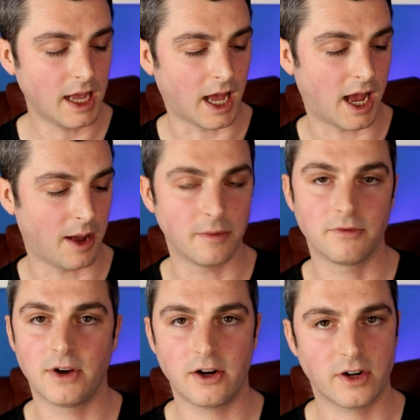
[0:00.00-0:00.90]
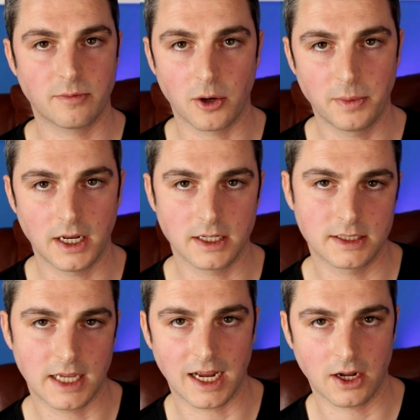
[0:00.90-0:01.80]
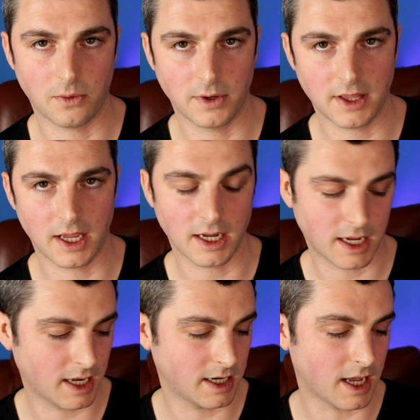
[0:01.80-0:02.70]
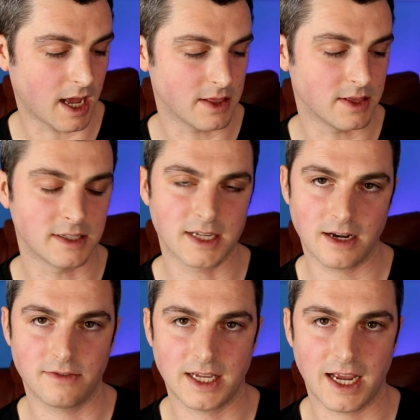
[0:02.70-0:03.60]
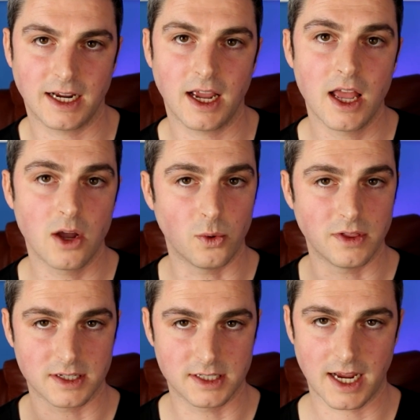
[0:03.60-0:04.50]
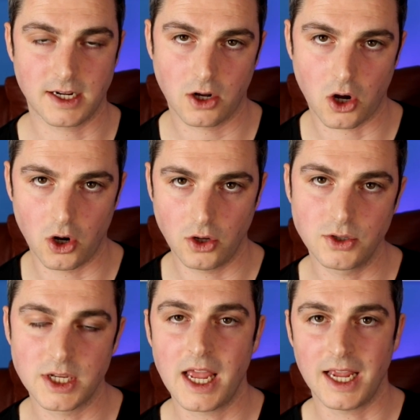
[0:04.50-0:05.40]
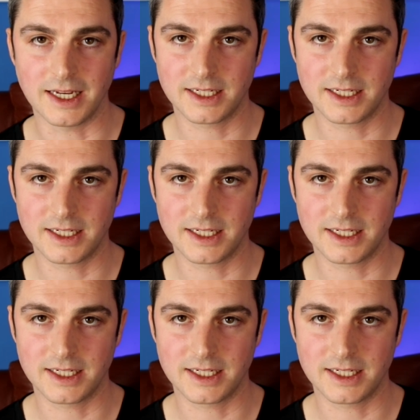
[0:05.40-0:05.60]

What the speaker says: Very, very popular tank with Innokin, the Zenith tank with Z coils. It